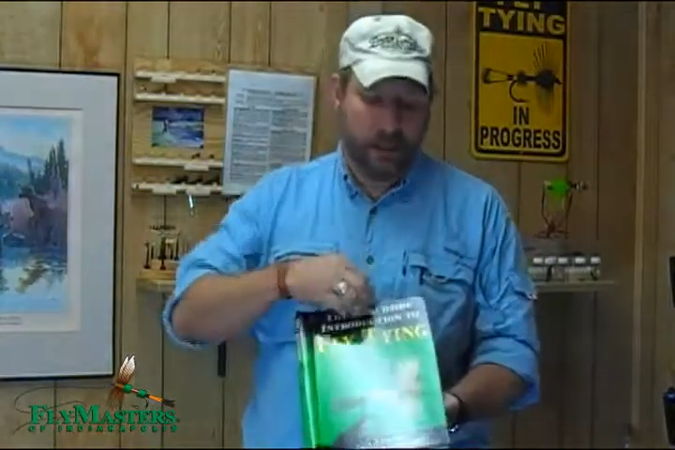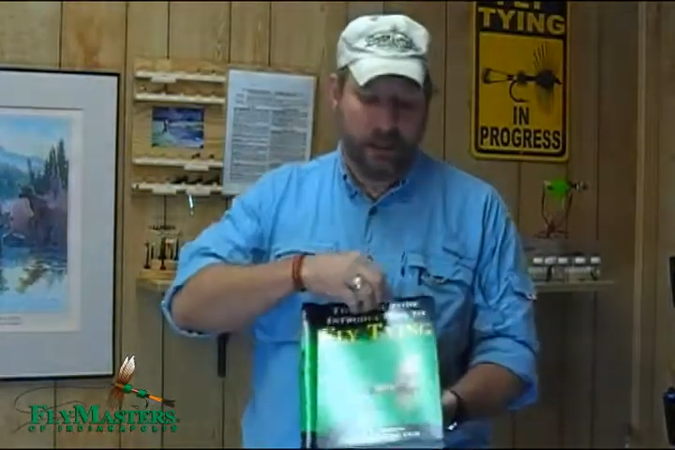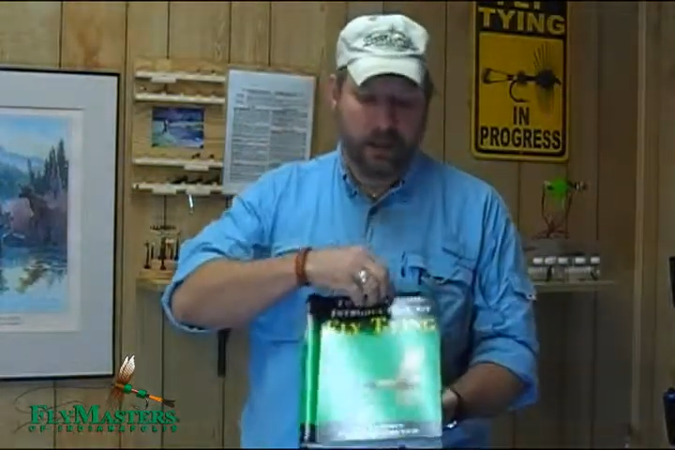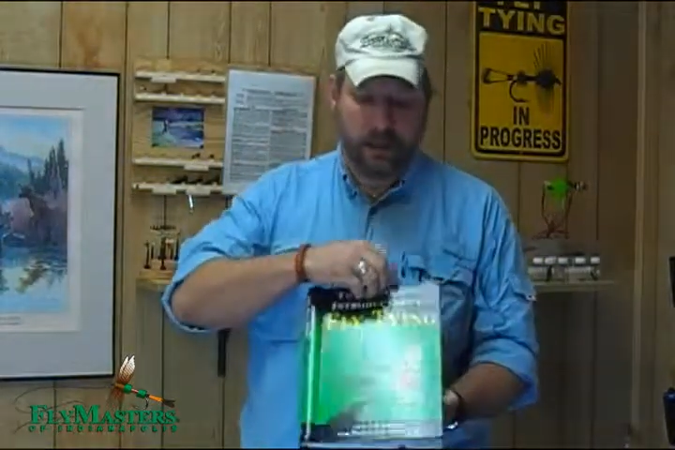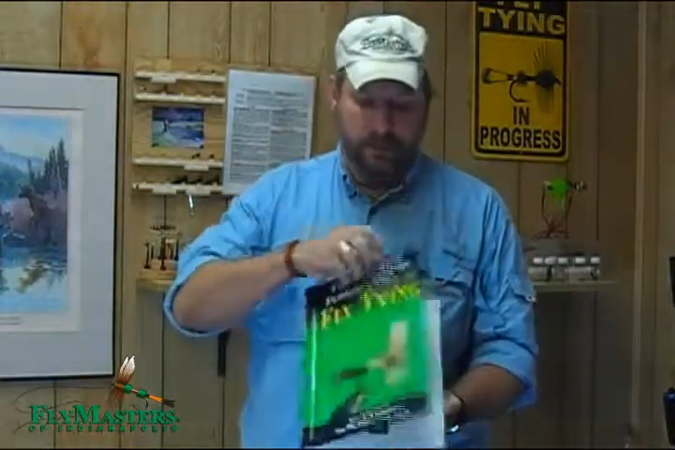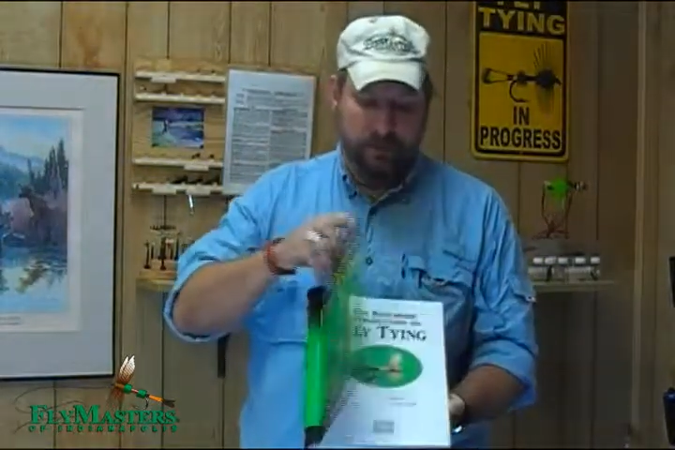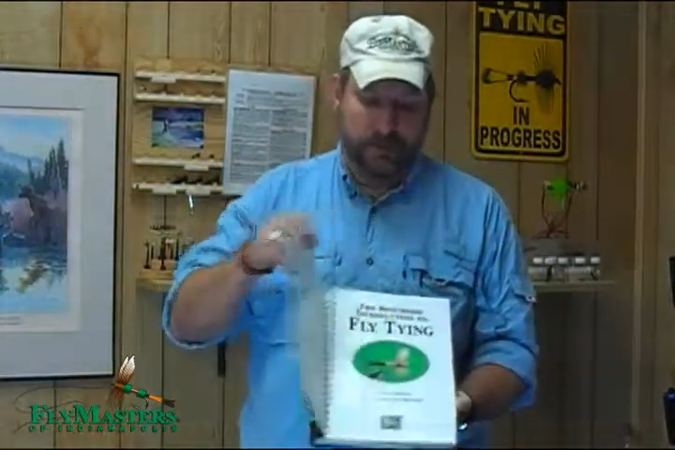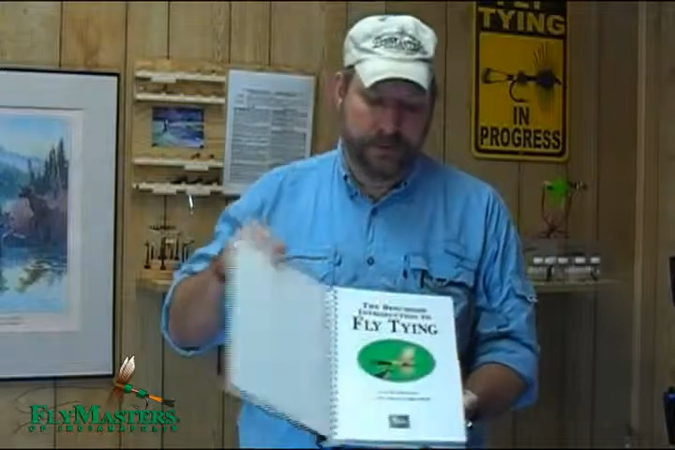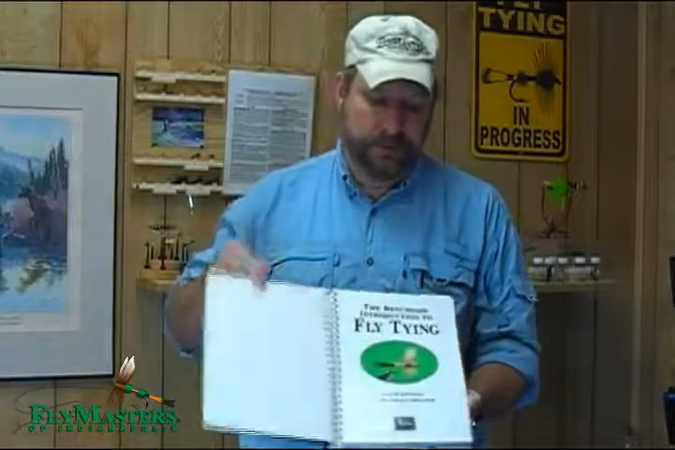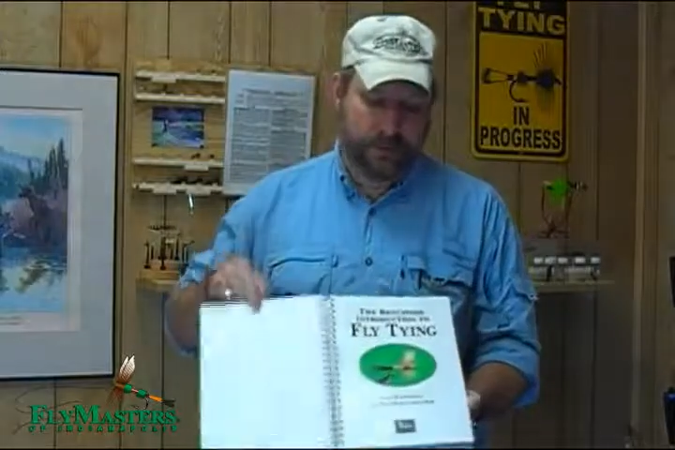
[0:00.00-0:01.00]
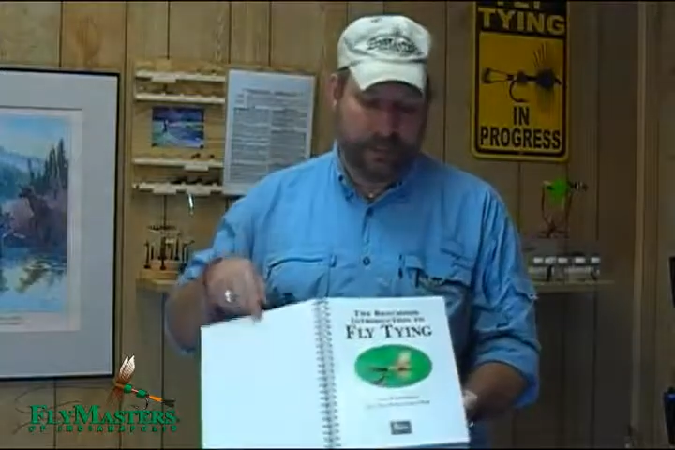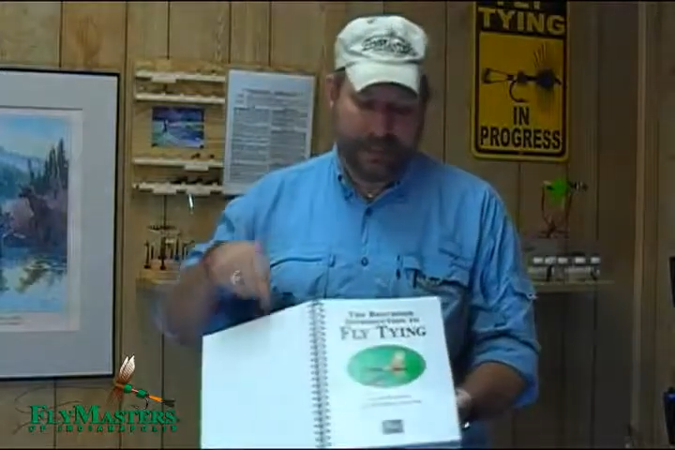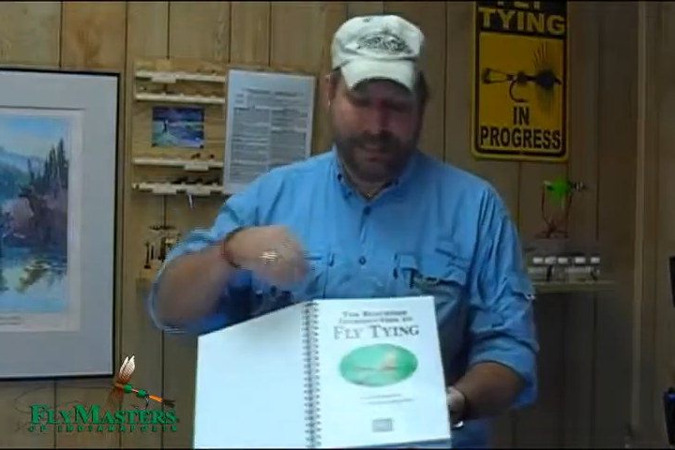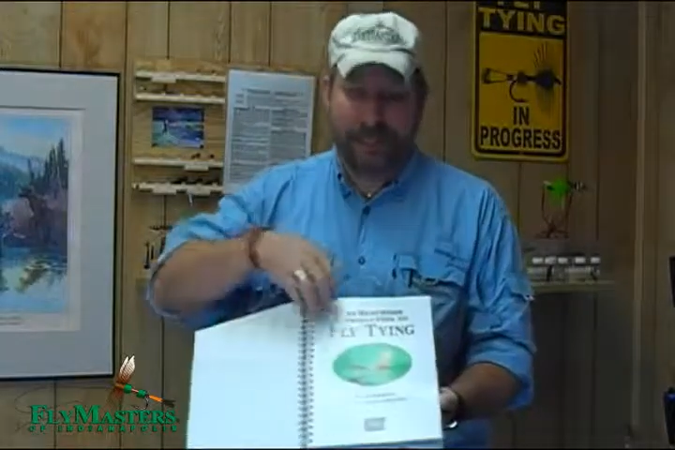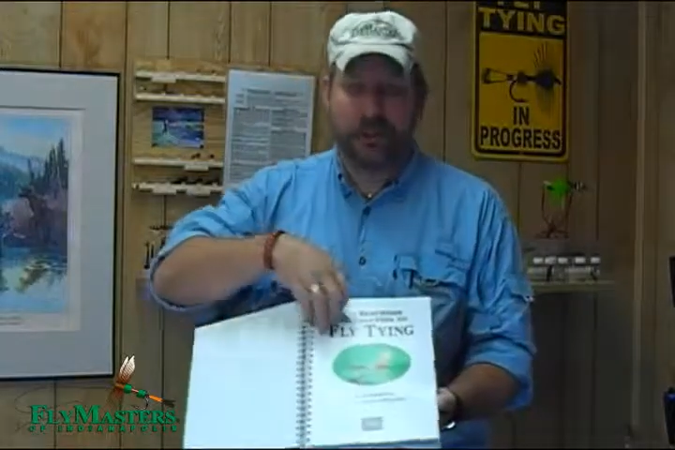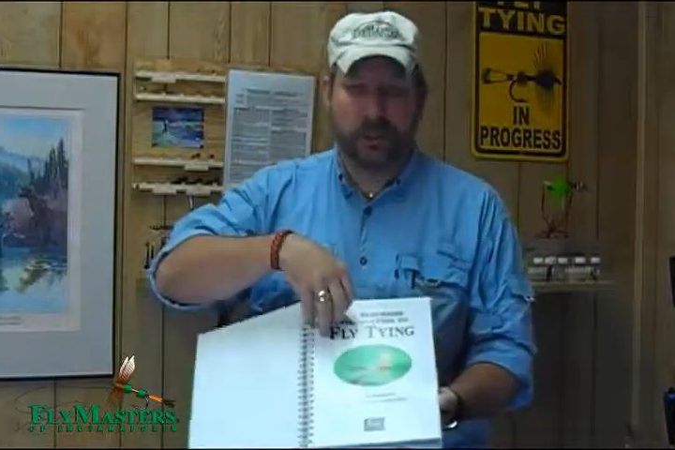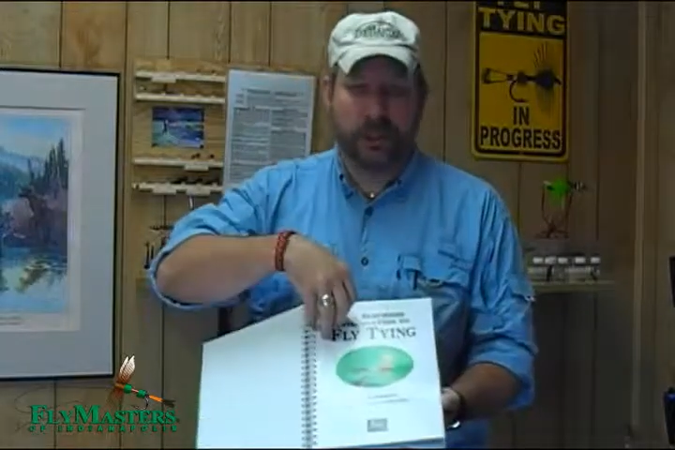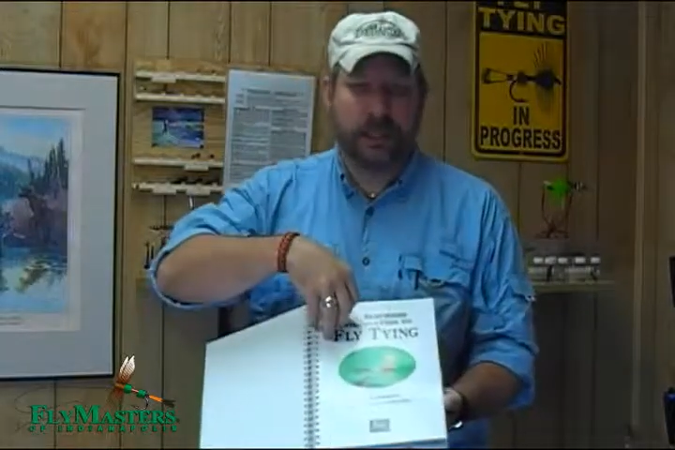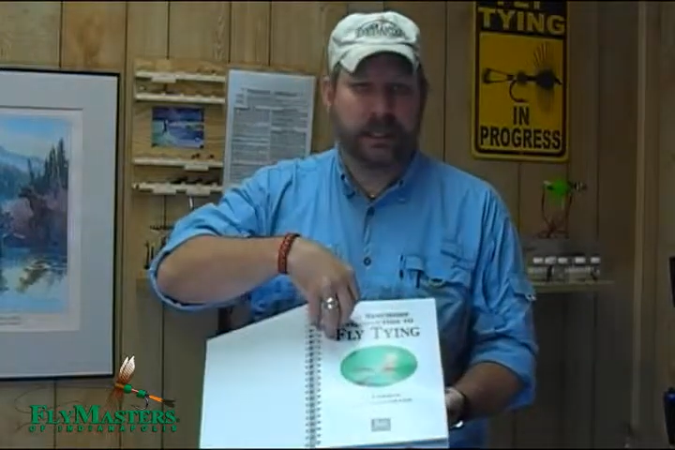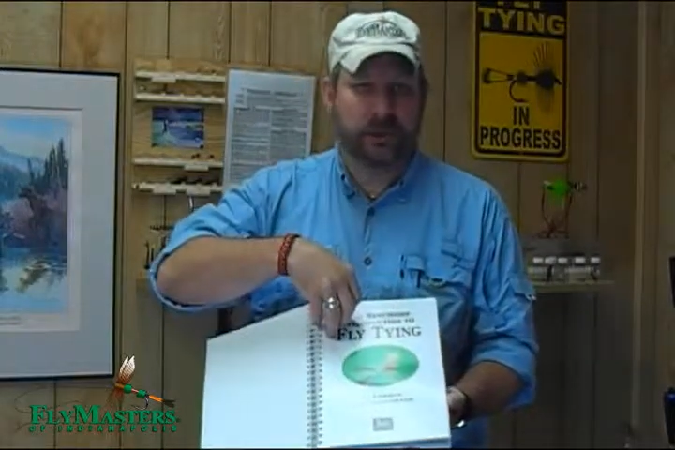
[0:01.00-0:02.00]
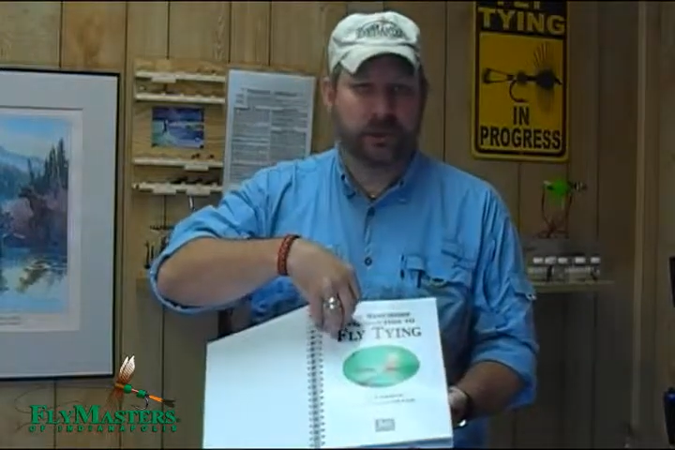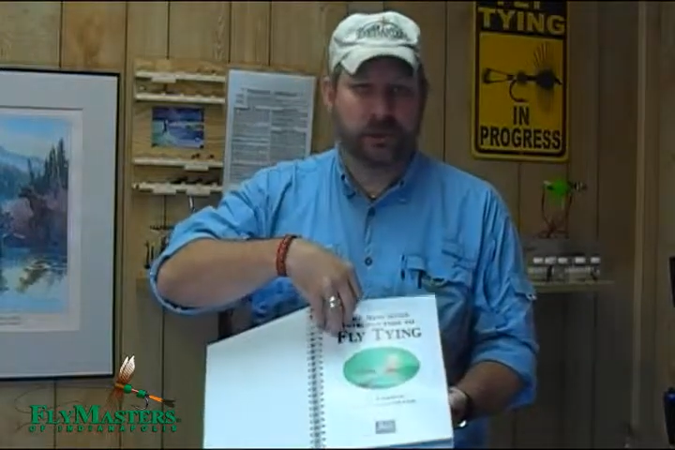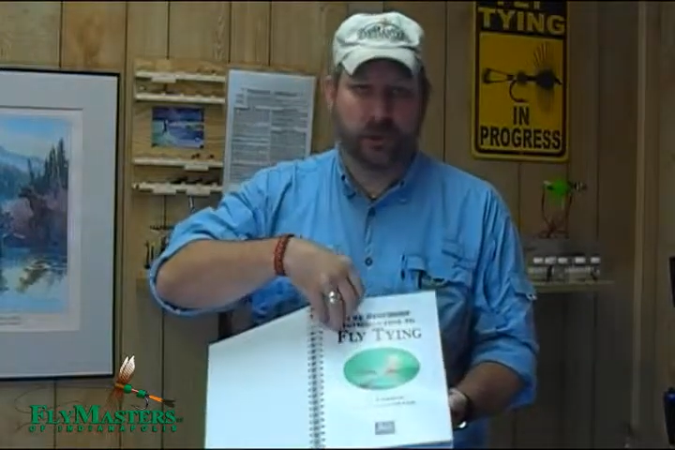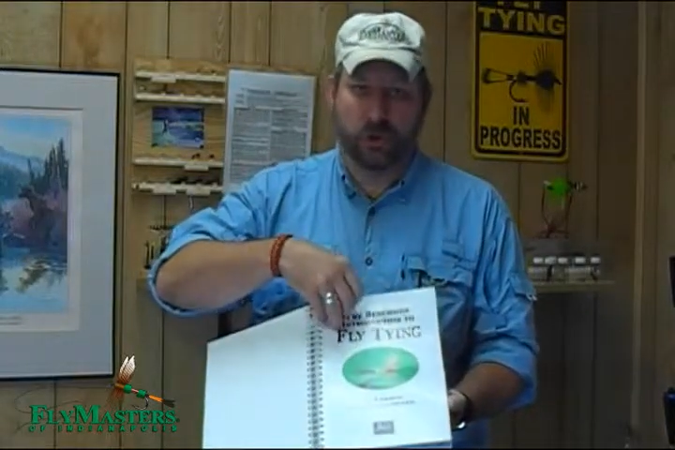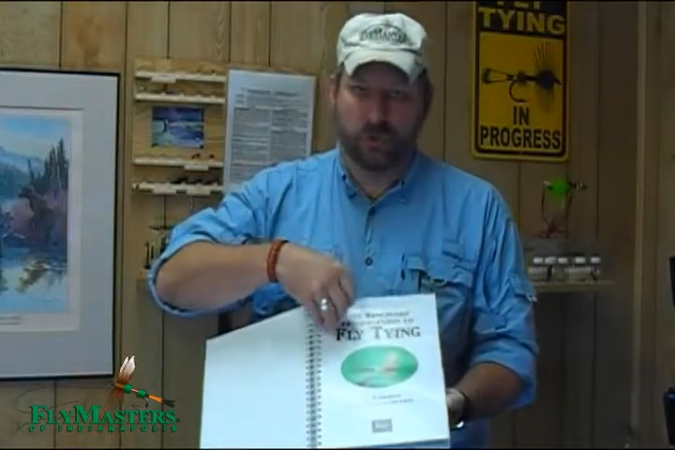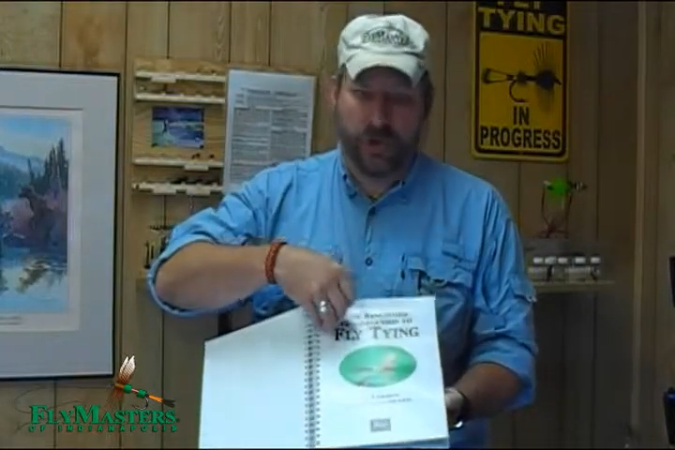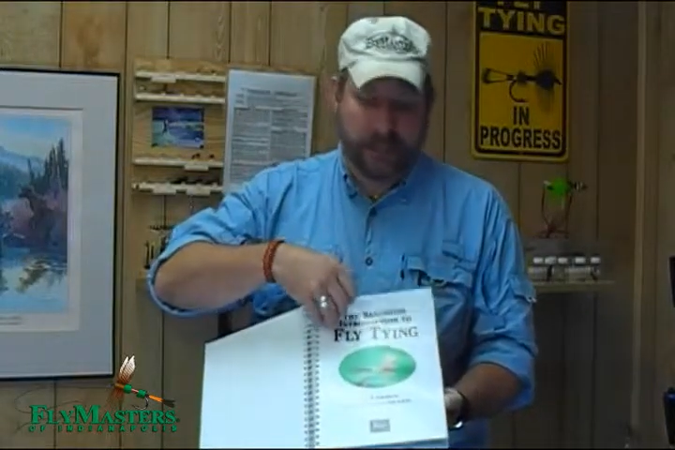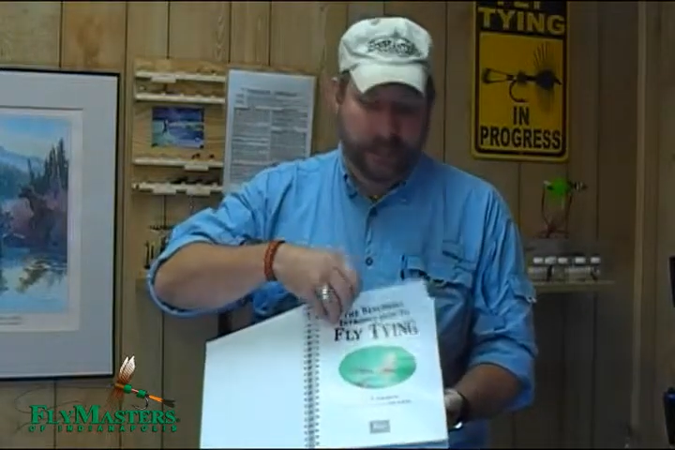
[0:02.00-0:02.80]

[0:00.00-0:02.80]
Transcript: Uh, initially, there's a great